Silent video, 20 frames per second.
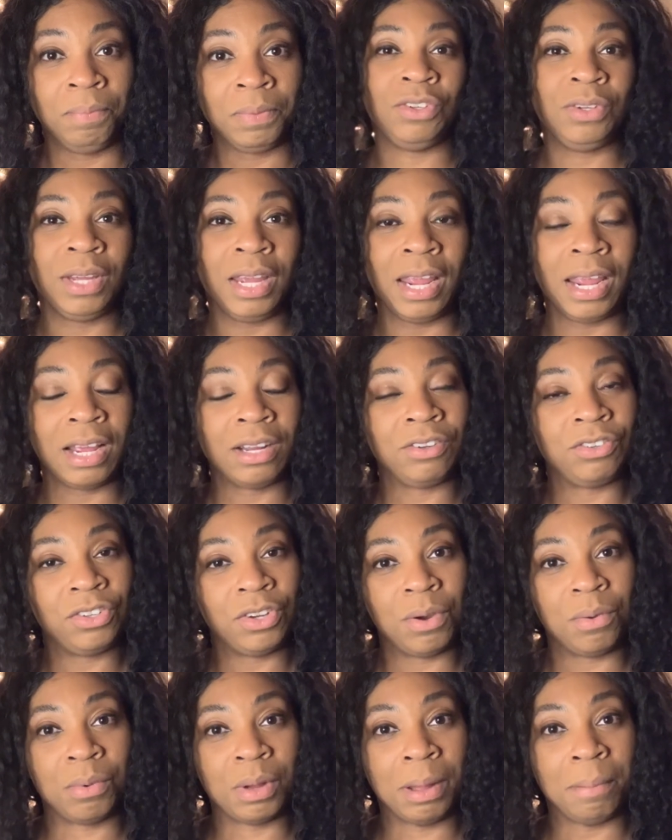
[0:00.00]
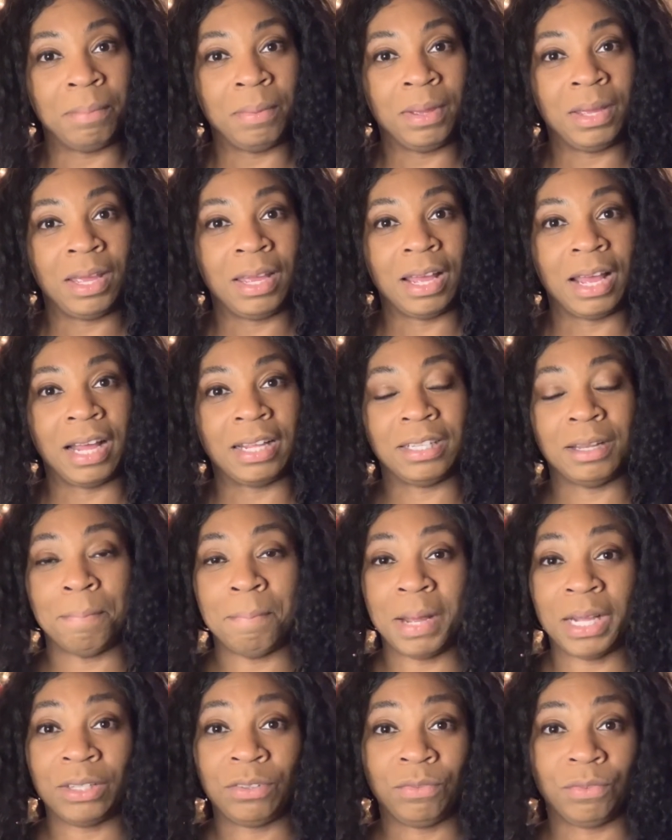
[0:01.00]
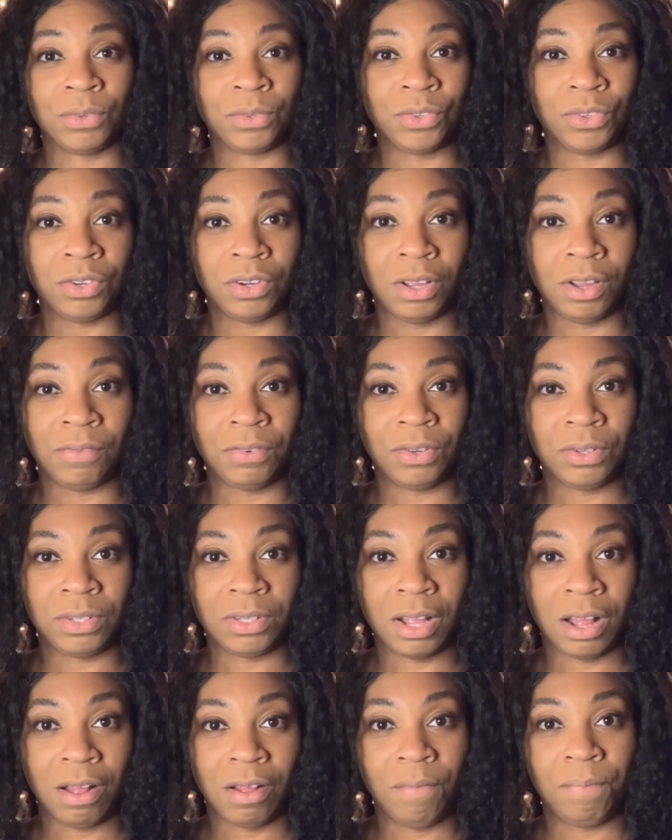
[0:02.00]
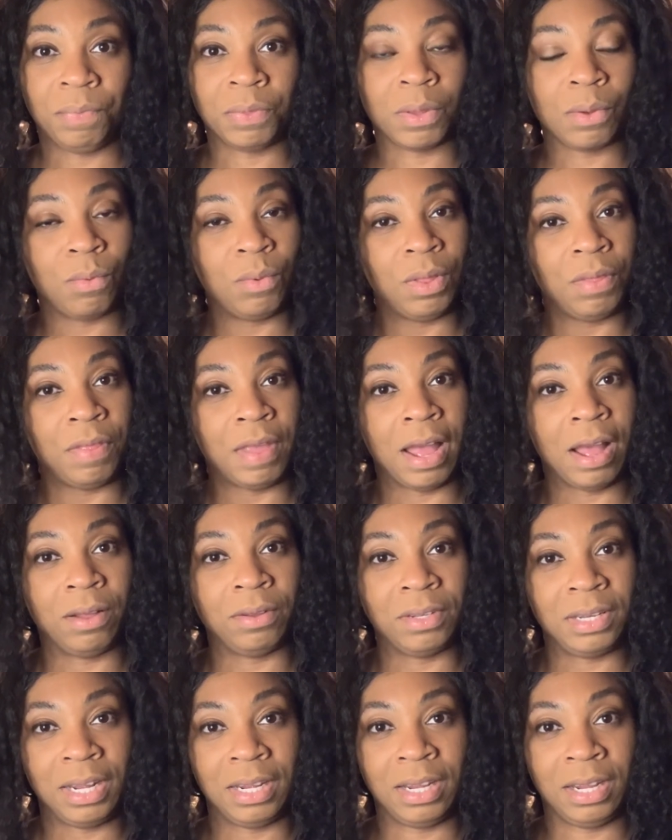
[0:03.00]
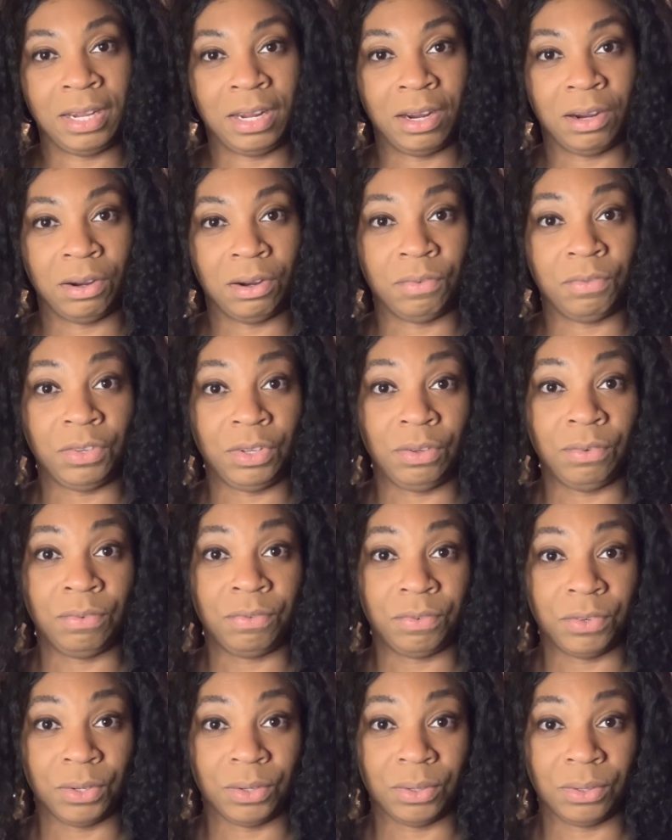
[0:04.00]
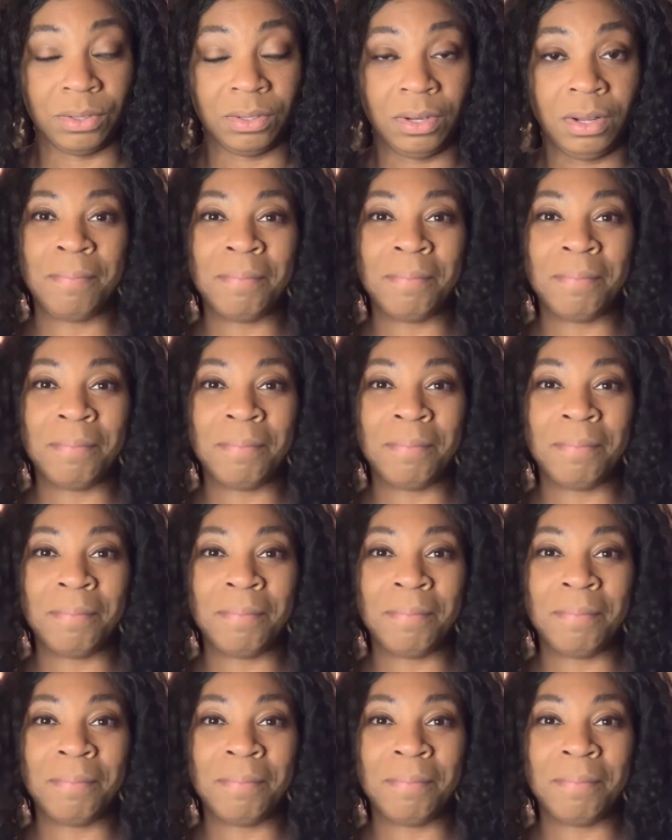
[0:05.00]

You can't show up as the best version of yourself without taking care of you first.